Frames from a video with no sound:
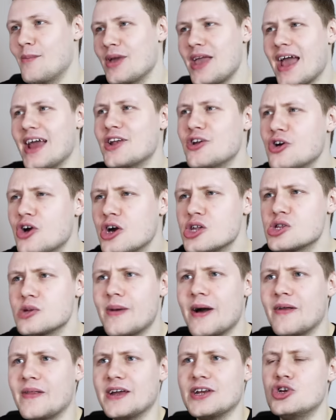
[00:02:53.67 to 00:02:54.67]
But yeah, it took us
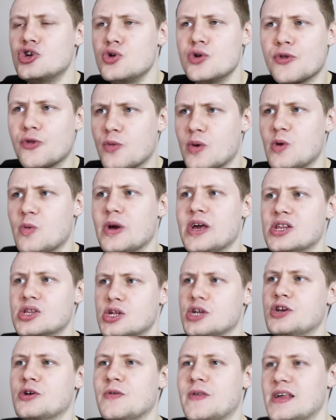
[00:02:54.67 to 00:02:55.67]
about like two to three
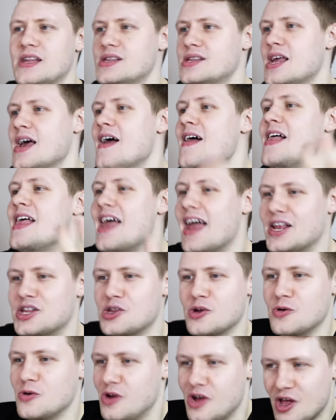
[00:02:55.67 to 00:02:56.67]
weeks to do this. And
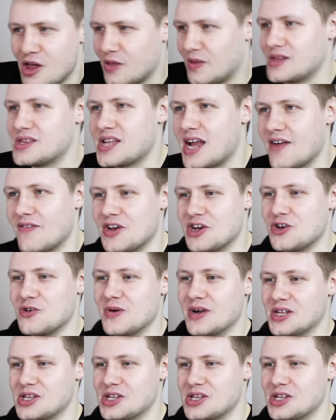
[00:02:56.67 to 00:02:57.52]
so let's dive into